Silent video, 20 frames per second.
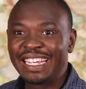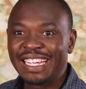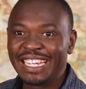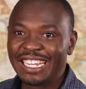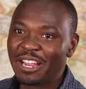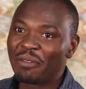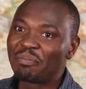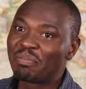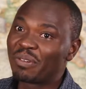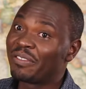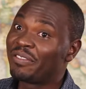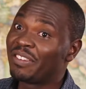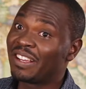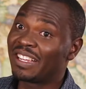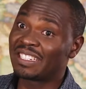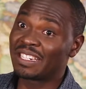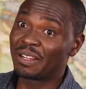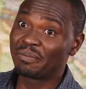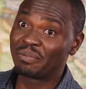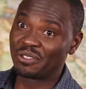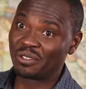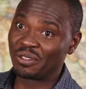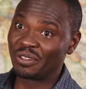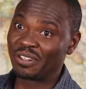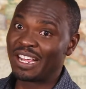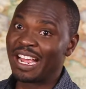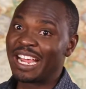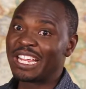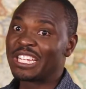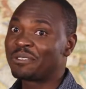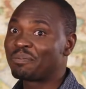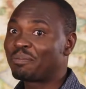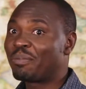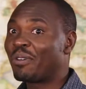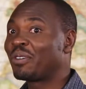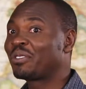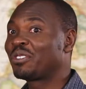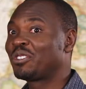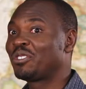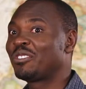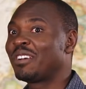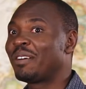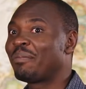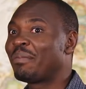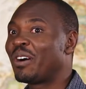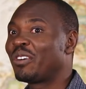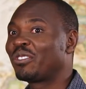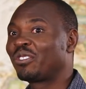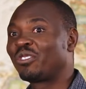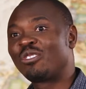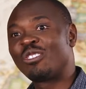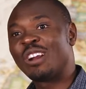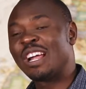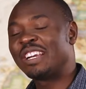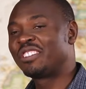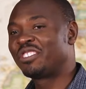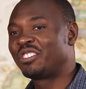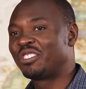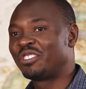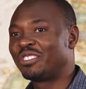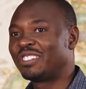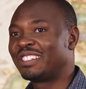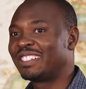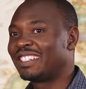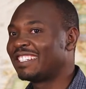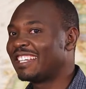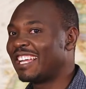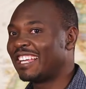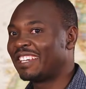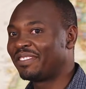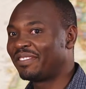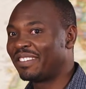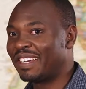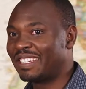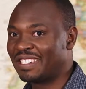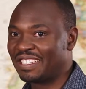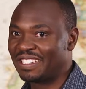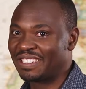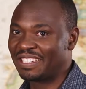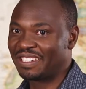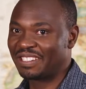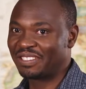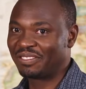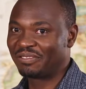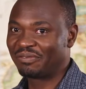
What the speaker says: In a previous episode, I spoke to you about gratitude in adversity.